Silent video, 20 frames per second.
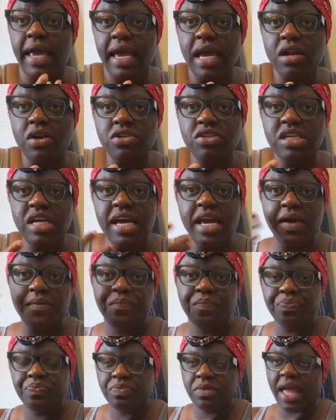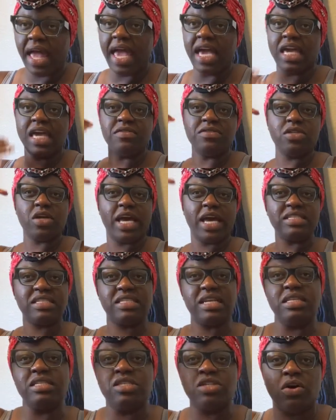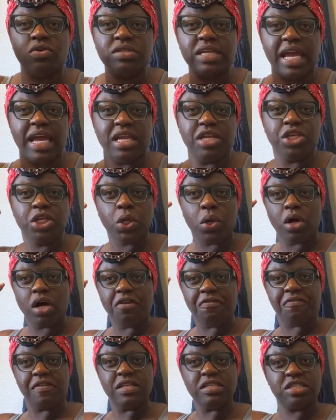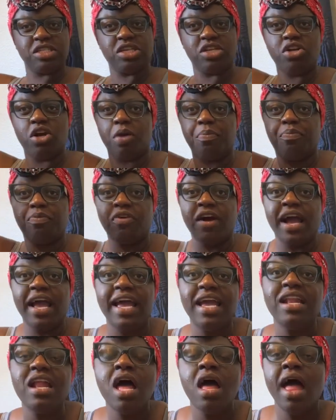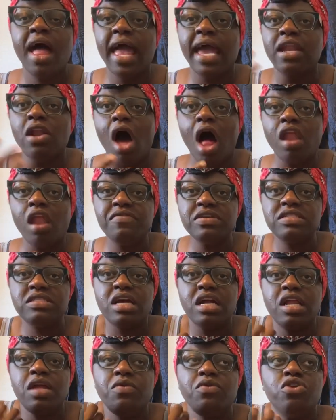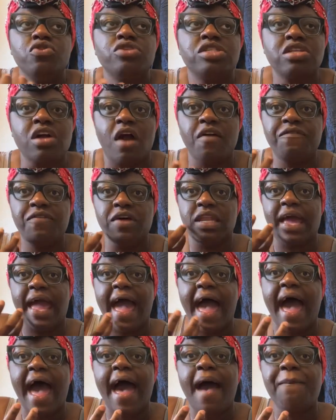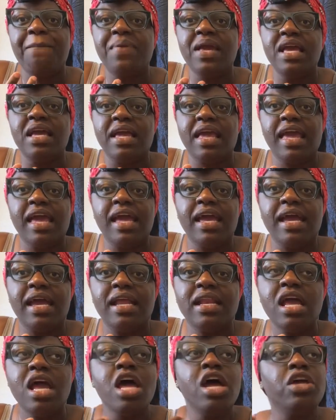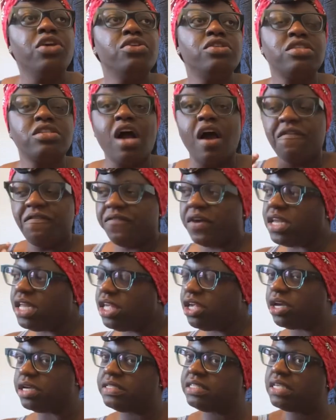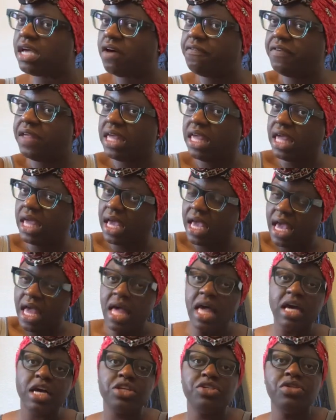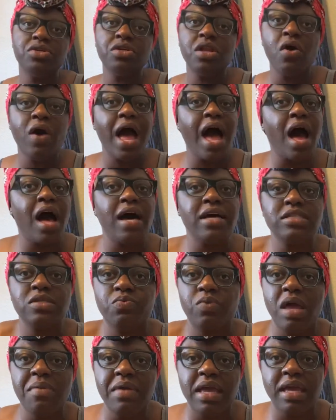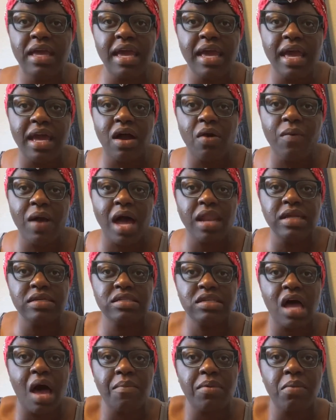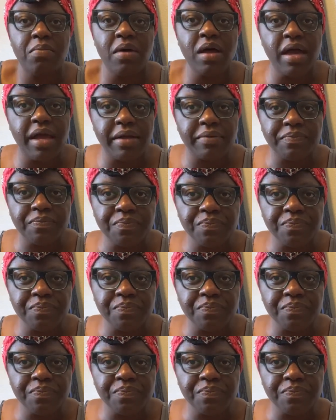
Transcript: energy. It gives it sends those endorphins to your brain and all of a sudden you start feeling happy again. You start feeling yourself again cuz you know how us women get around this time of the month.